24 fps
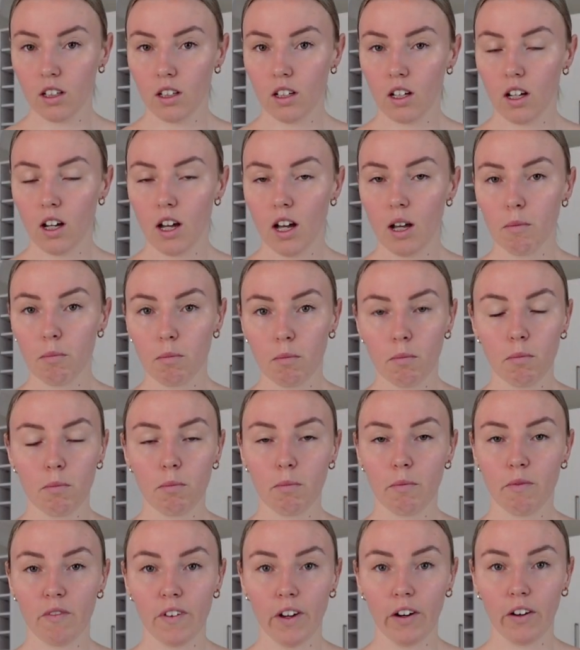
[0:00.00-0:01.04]

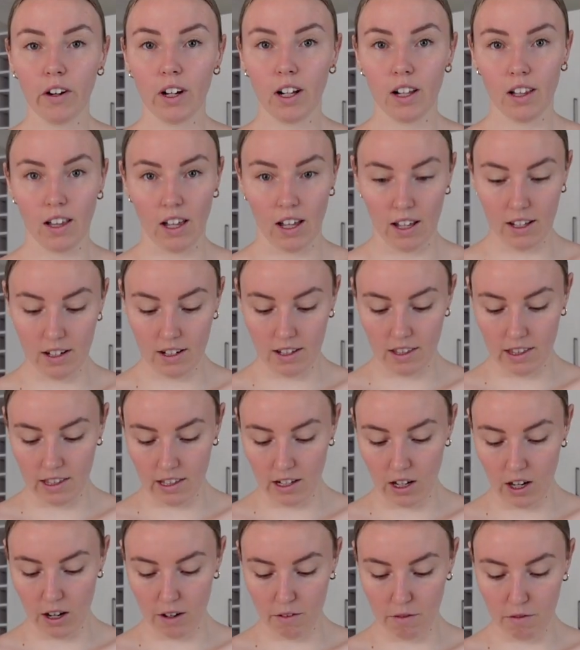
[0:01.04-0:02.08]
I'm very glad
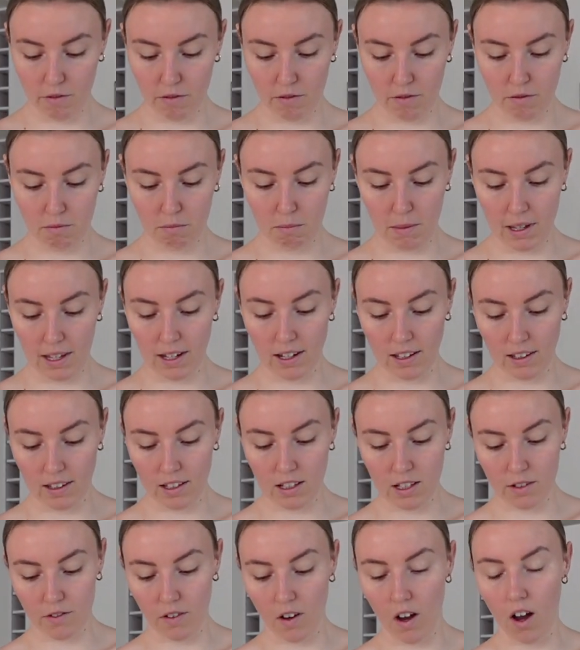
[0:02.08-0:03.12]
that I've made it
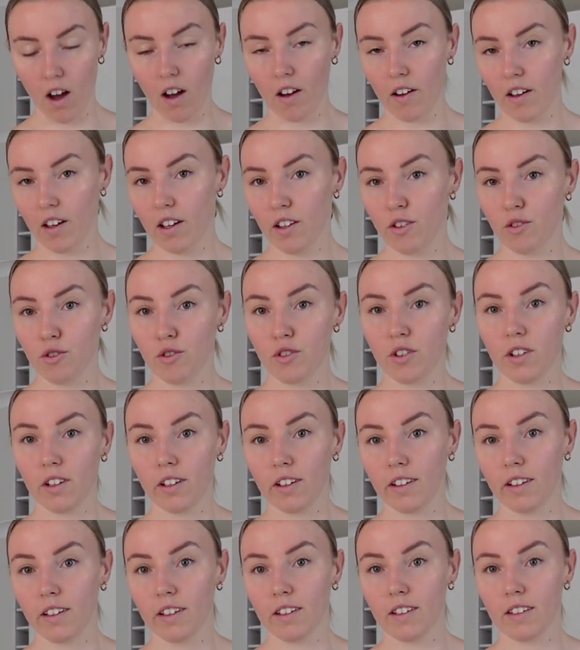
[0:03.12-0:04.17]
this far and
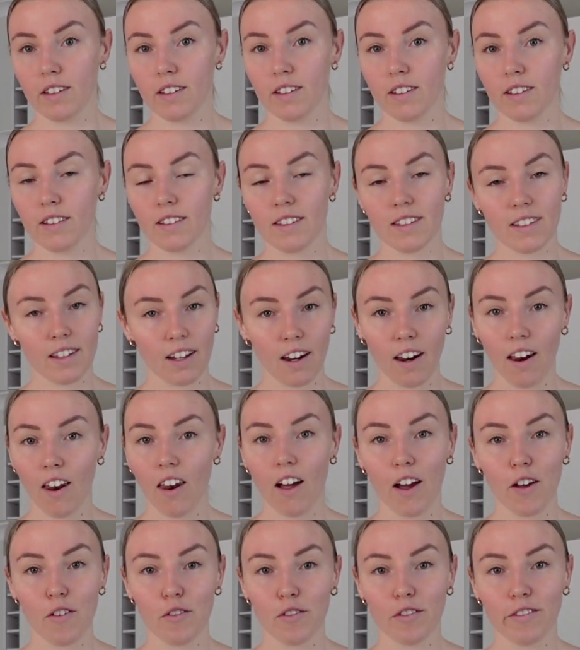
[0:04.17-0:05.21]
she is still
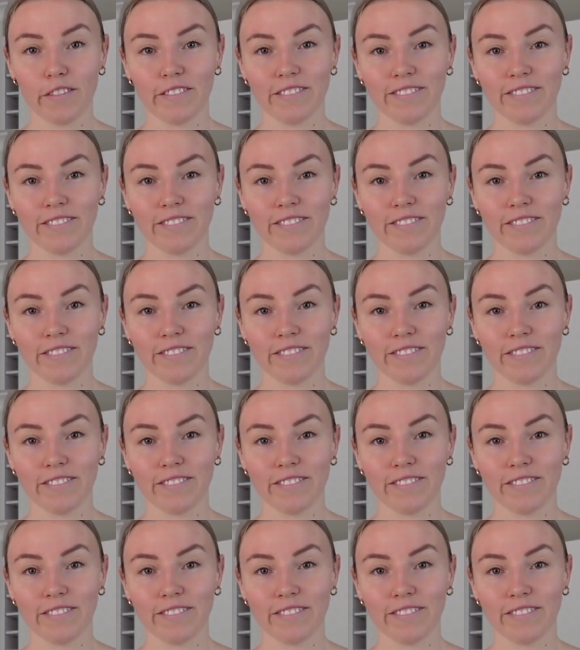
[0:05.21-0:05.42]
alive.